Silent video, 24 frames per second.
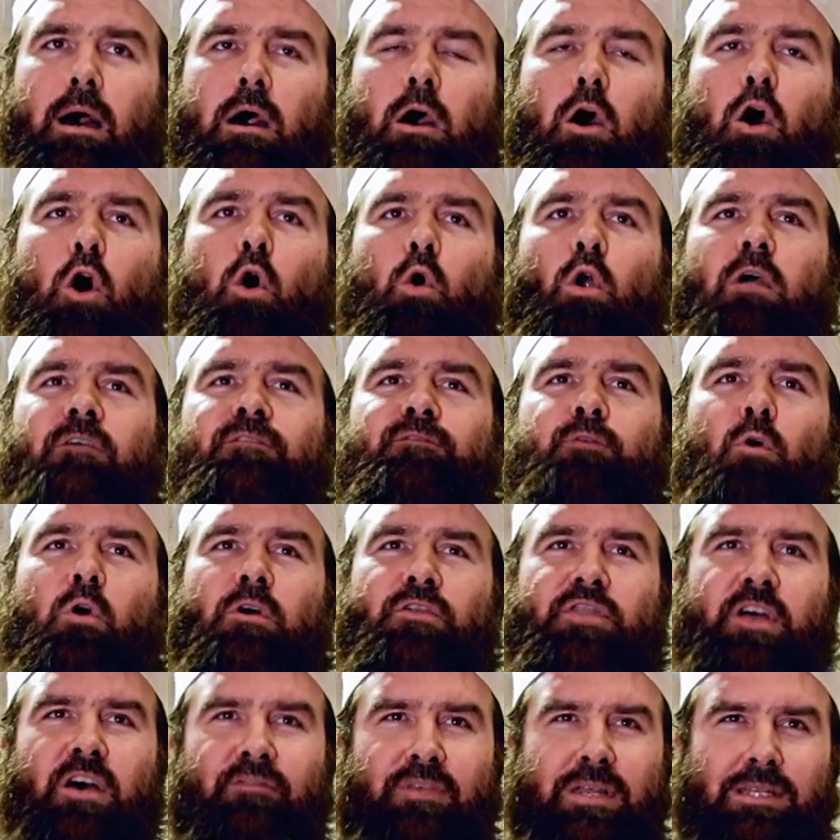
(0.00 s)
or a
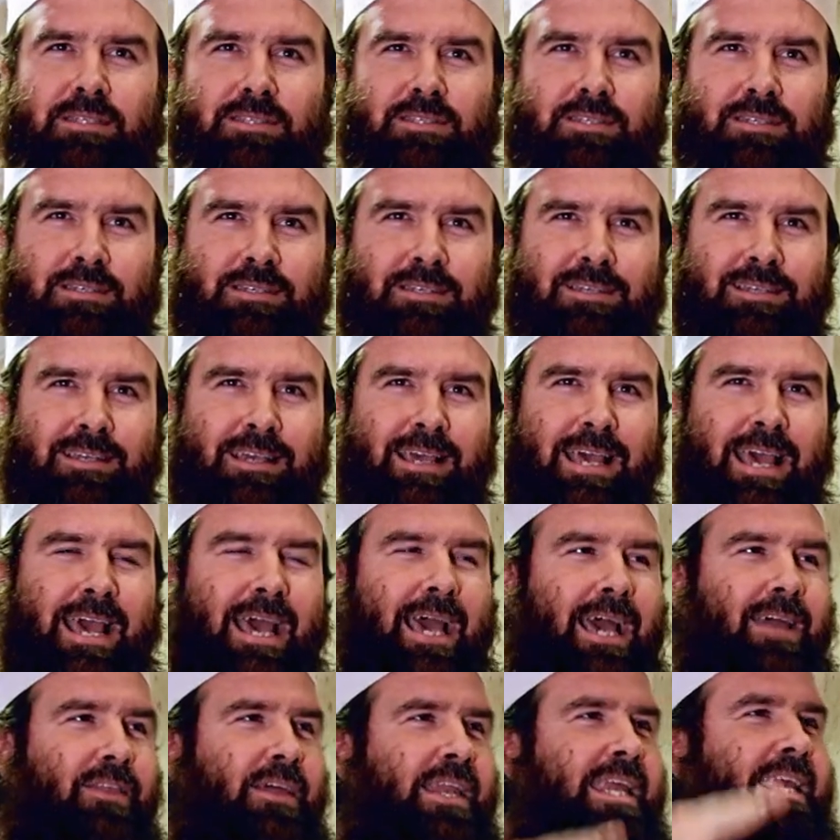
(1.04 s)
fourth of it.
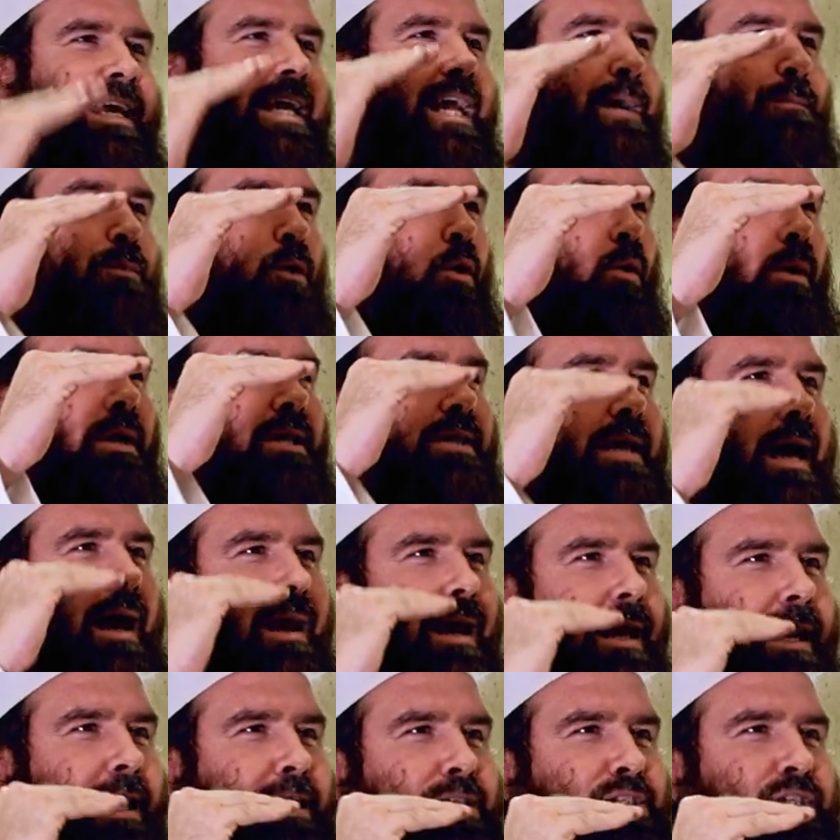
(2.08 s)
And then he kept going down,
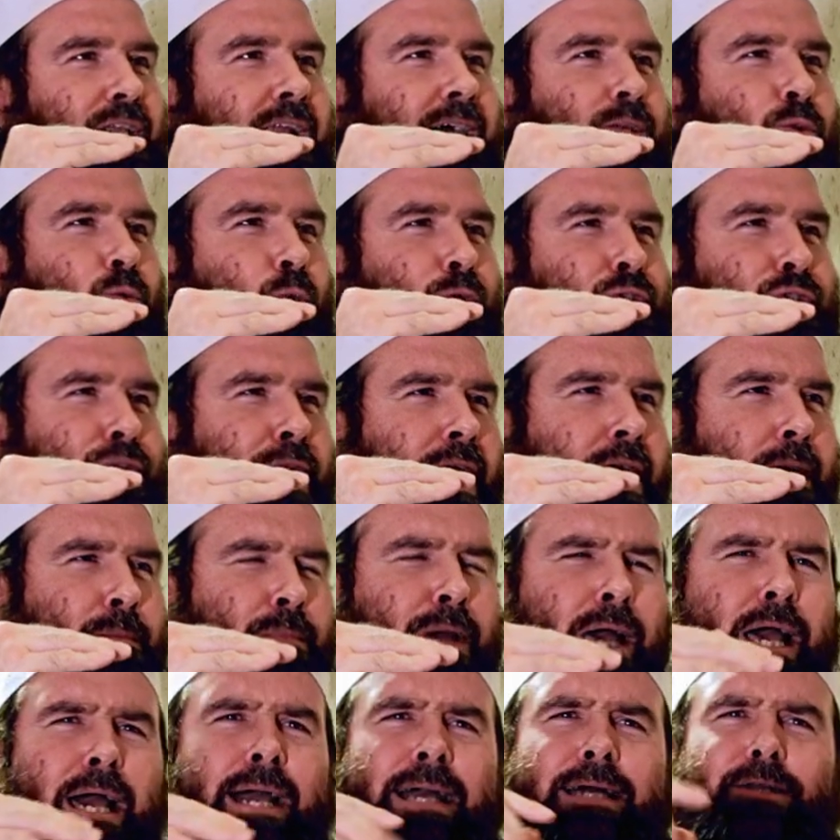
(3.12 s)
alayhi salatu wasalam,
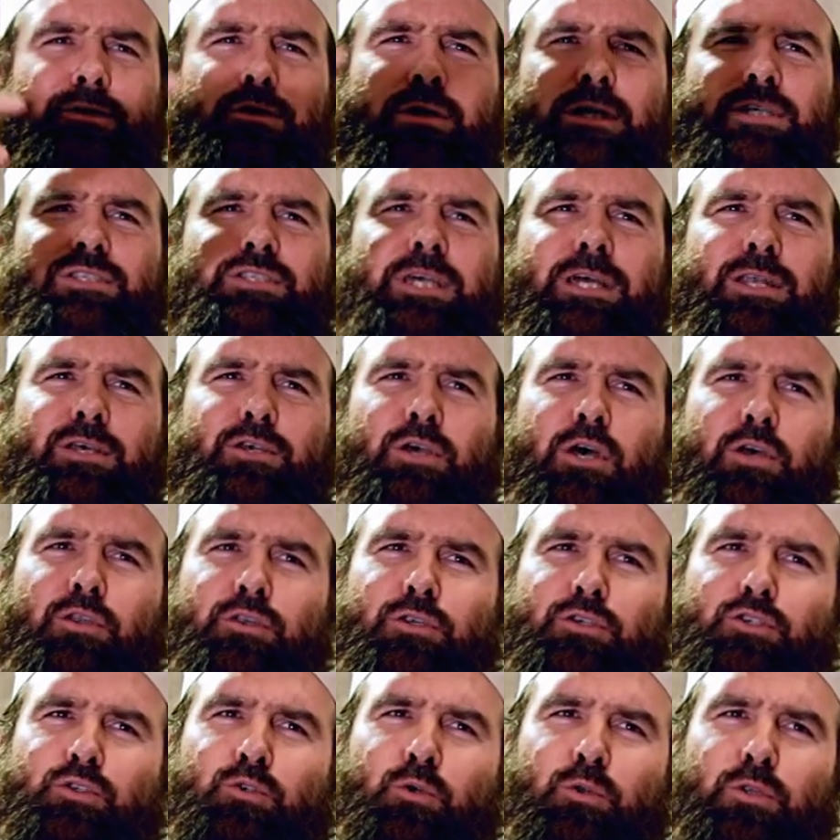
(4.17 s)
until he said uh, the
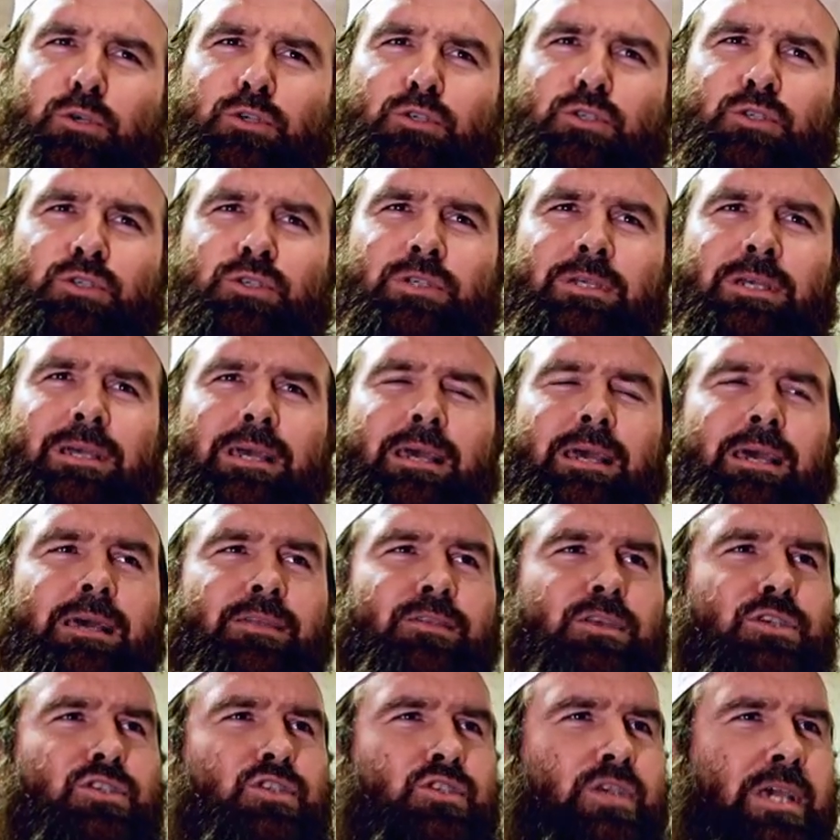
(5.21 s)
sudus,
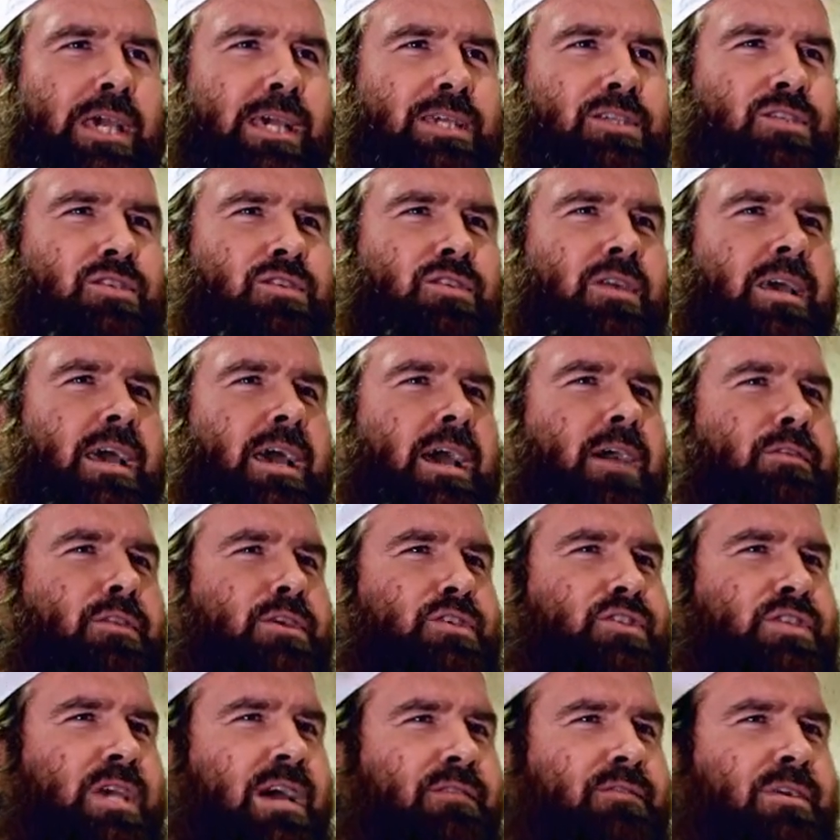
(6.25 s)
the sixth, and the
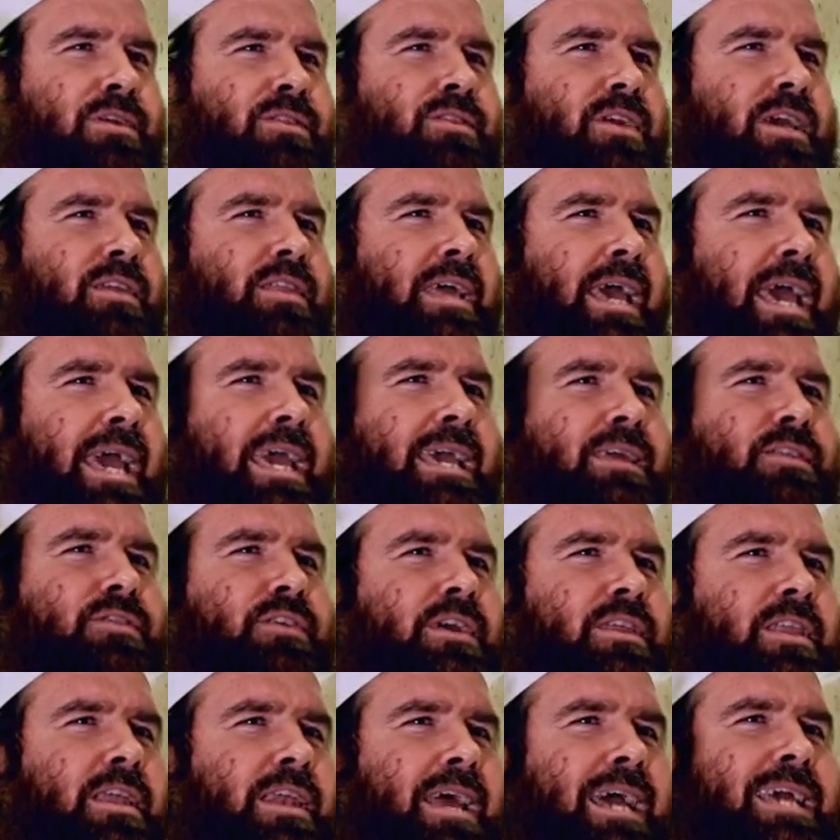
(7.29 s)
seventh, and the eighth,
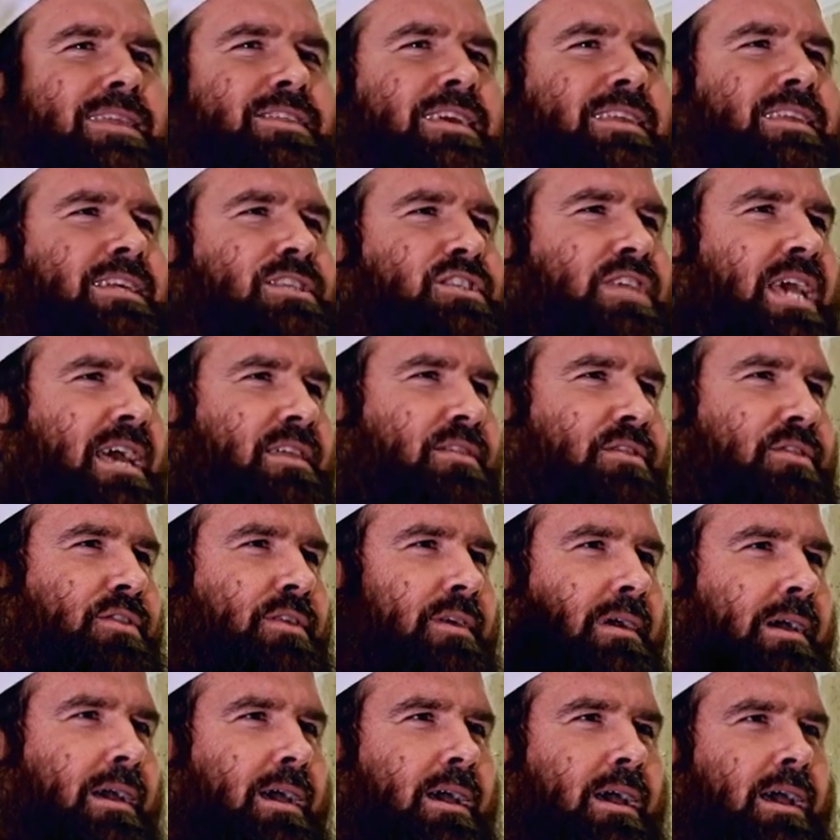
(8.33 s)
and the ninth, and the tenth.
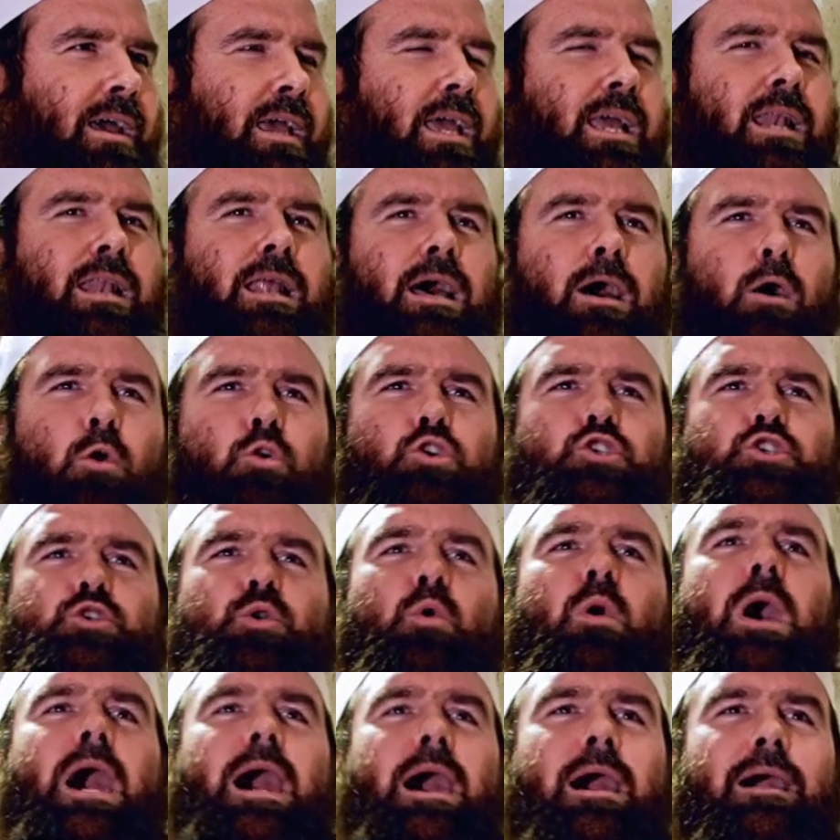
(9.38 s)
Illa
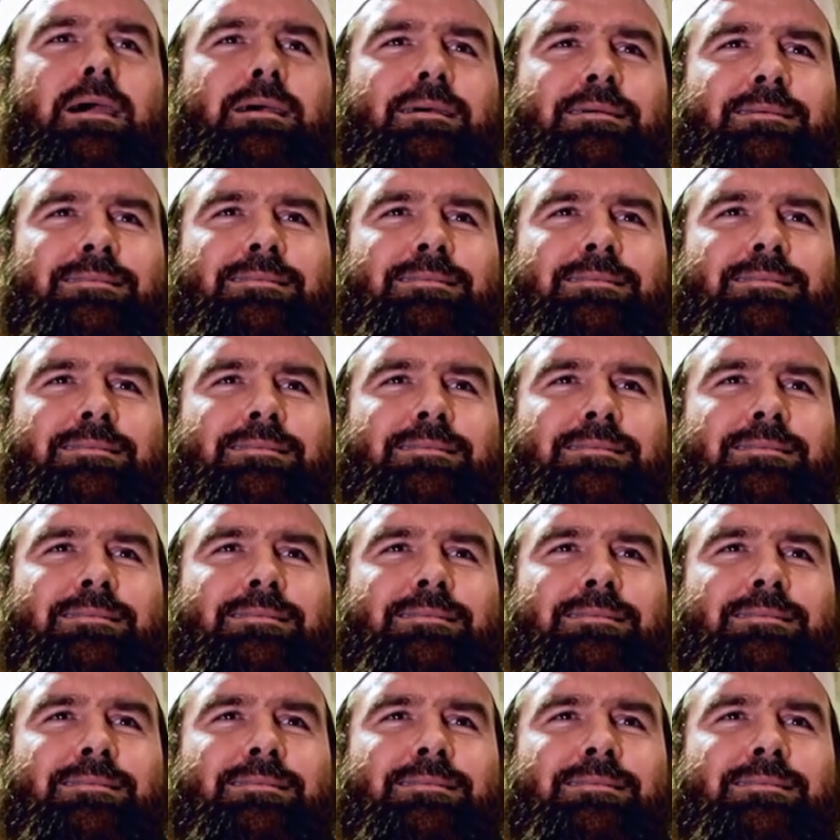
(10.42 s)
ushruha.